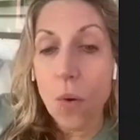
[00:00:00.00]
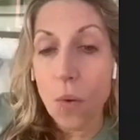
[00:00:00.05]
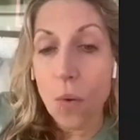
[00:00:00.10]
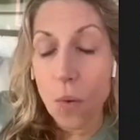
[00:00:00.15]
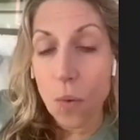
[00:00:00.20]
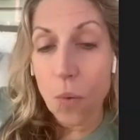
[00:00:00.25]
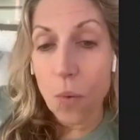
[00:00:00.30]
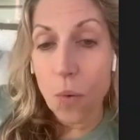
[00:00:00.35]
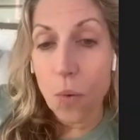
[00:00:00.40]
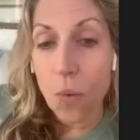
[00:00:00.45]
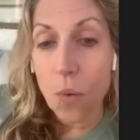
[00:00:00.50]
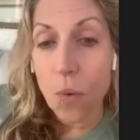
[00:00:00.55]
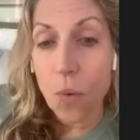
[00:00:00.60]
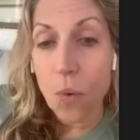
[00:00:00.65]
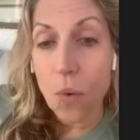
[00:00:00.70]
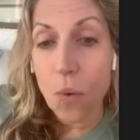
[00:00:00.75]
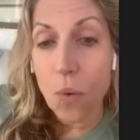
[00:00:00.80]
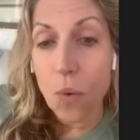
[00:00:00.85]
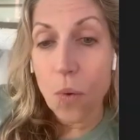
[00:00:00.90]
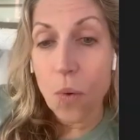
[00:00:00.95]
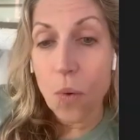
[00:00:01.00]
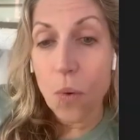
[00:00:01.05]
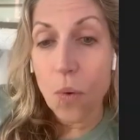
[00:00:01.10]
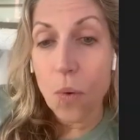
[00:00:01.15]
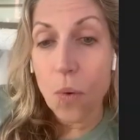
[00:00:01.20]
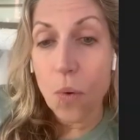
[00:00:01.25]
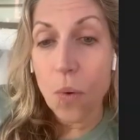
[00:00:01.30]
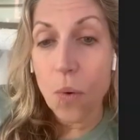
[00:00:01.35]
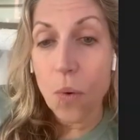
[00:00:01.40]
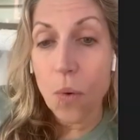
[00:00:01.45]
jacket,
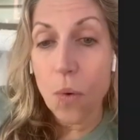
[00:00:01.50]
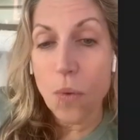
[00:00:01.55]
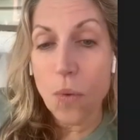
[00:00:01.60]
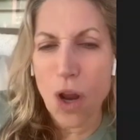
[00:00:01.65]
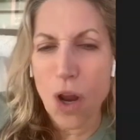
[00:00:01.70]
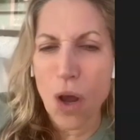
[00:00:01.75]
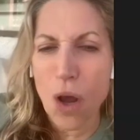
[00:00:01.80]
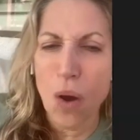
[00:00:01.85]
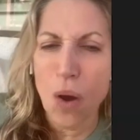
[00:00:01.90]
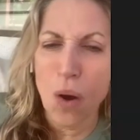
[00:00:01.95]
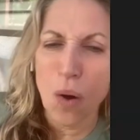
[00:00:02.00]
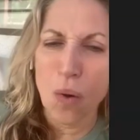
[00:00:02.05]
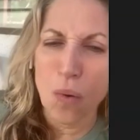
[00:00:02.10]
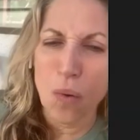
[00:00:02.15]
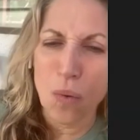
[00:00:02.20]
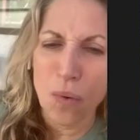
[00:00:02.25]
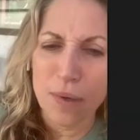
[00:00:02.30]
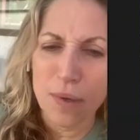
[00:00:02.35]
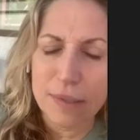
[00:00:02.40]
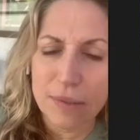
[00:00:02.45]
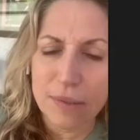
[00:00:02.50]
and it's sticky,